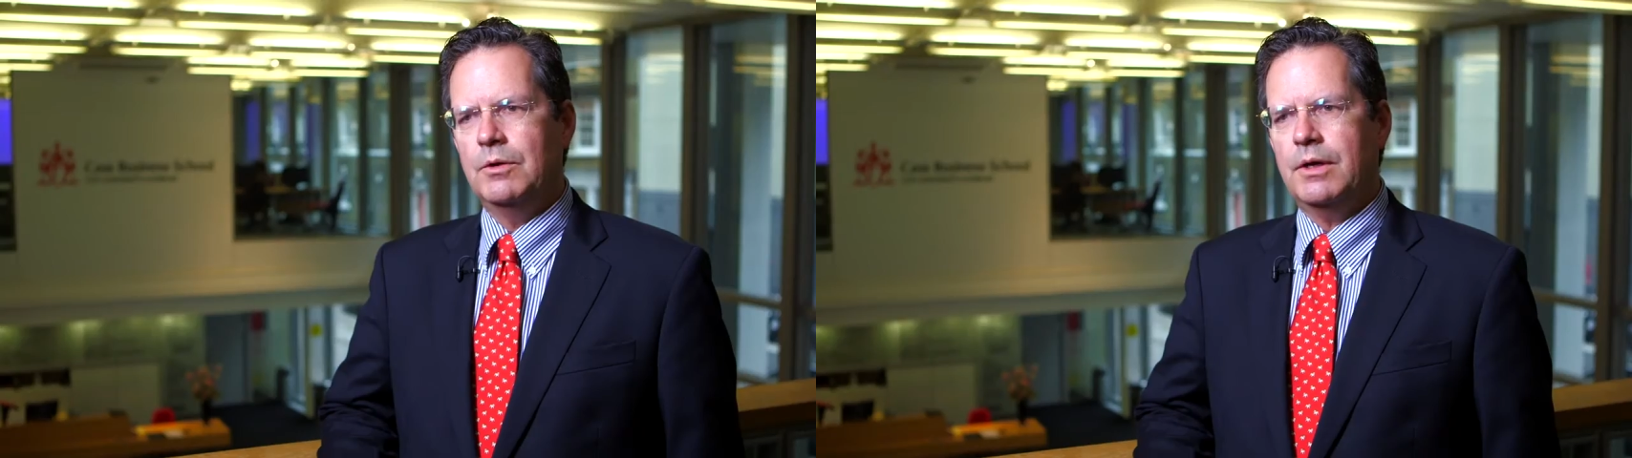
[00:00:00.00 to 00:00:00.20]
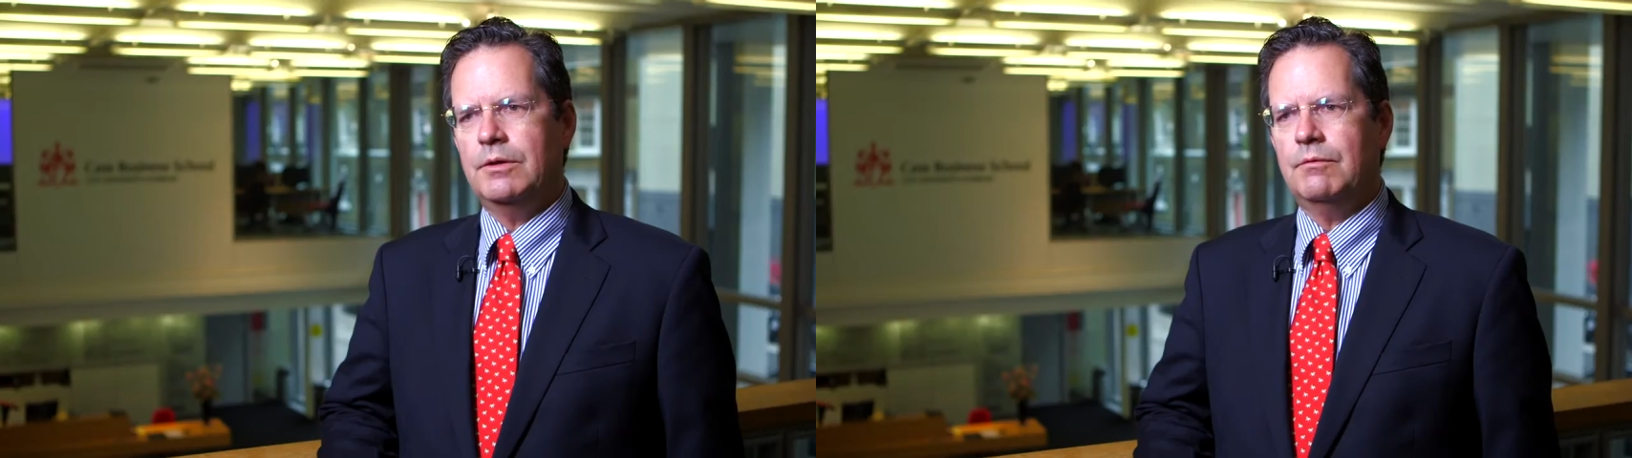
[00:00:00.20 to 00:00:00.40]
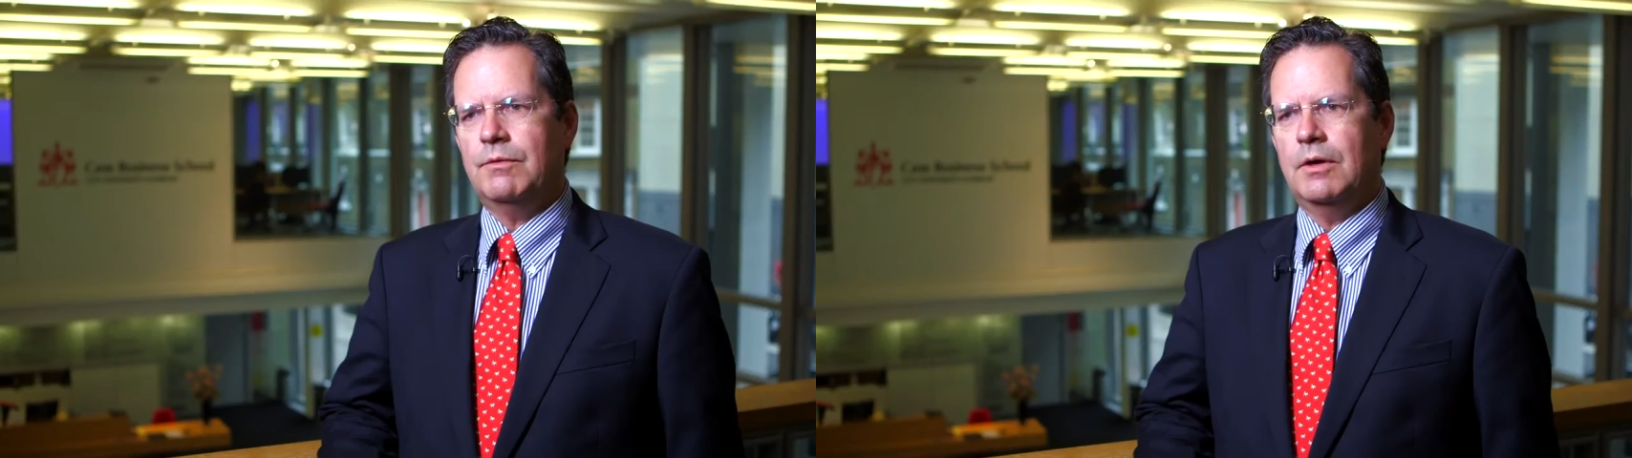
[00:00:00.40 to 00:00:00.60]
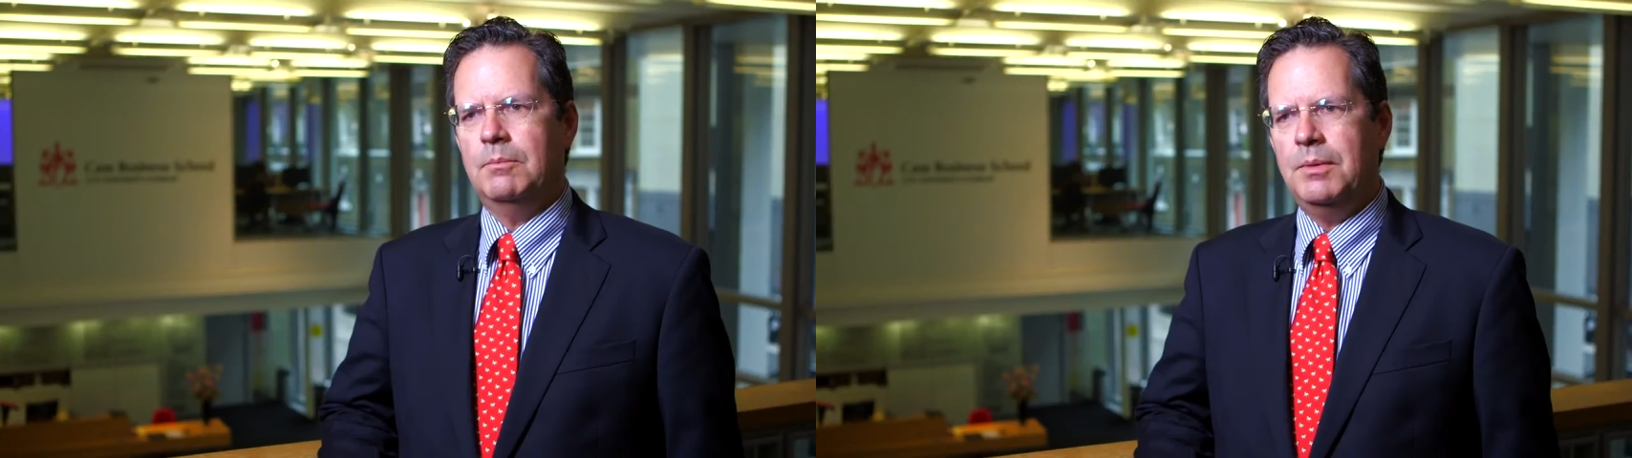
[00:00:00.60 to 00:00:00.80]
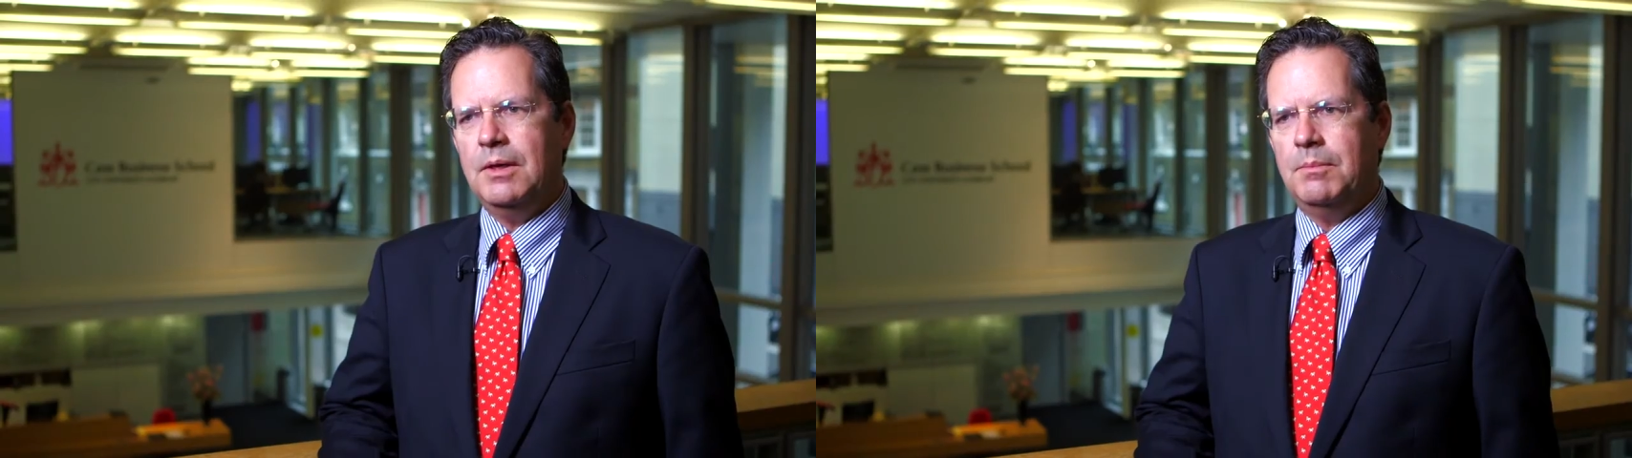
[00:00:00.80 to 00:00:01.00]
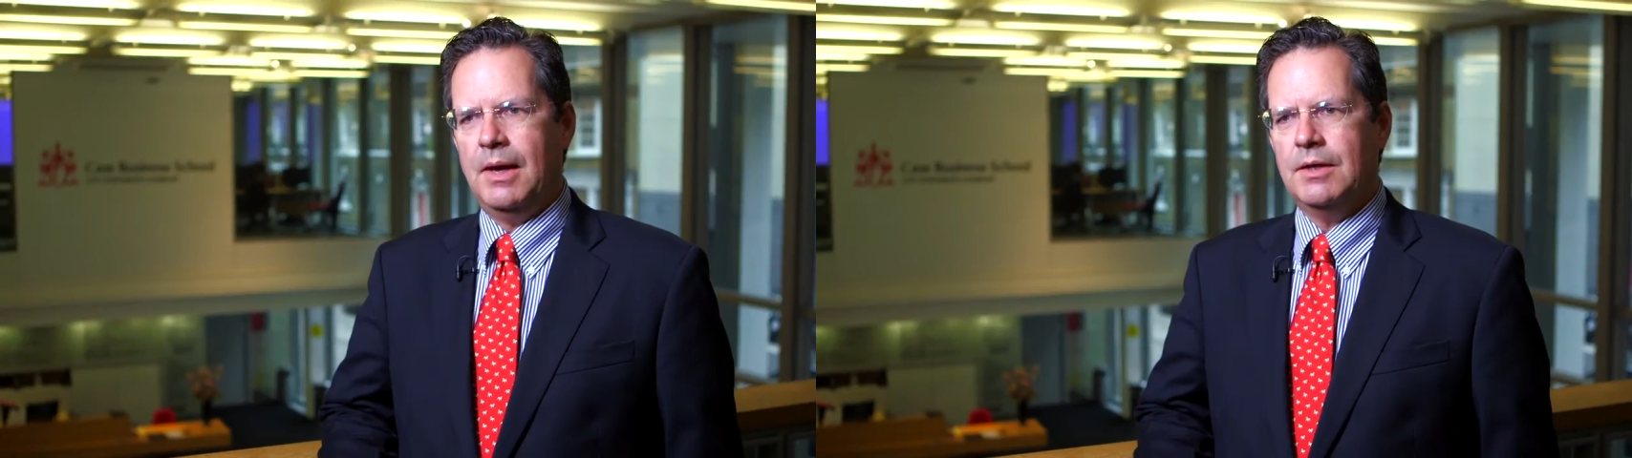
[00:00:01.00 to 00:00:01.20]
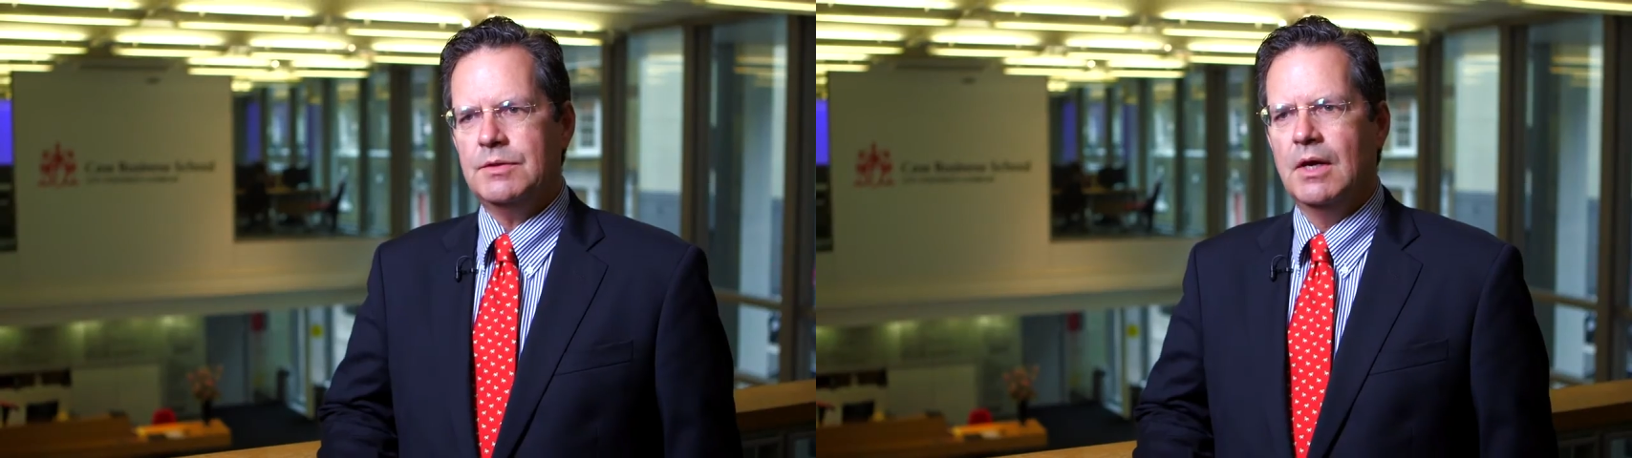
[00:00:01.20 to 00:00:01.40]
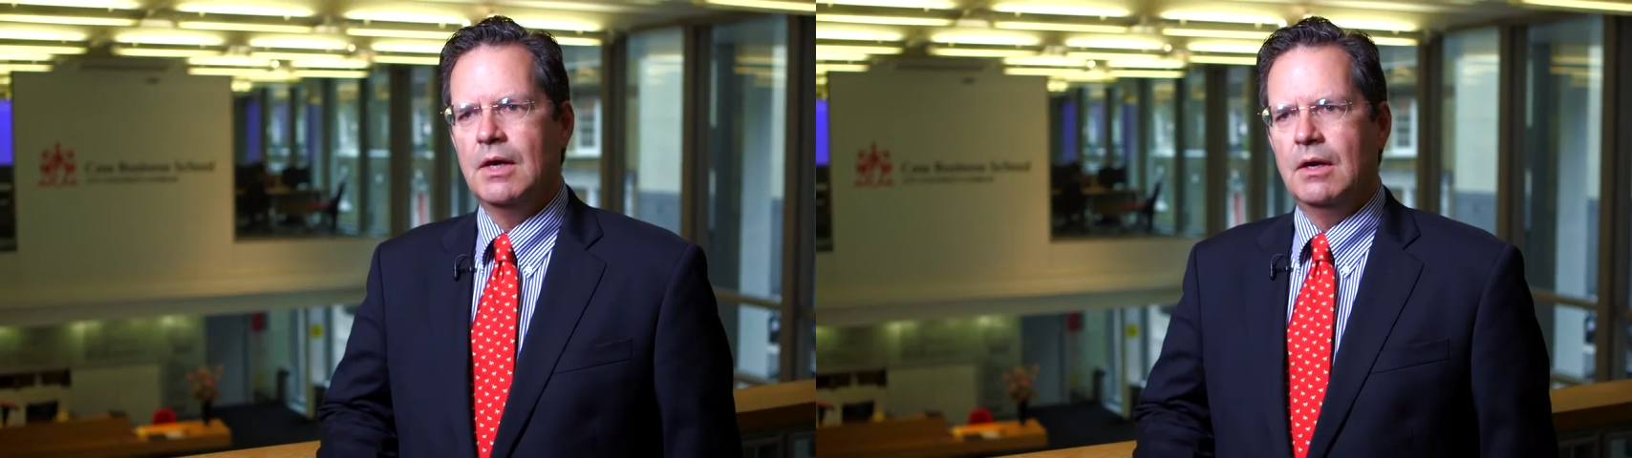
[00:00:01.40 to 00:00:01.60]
you look at the very big banks,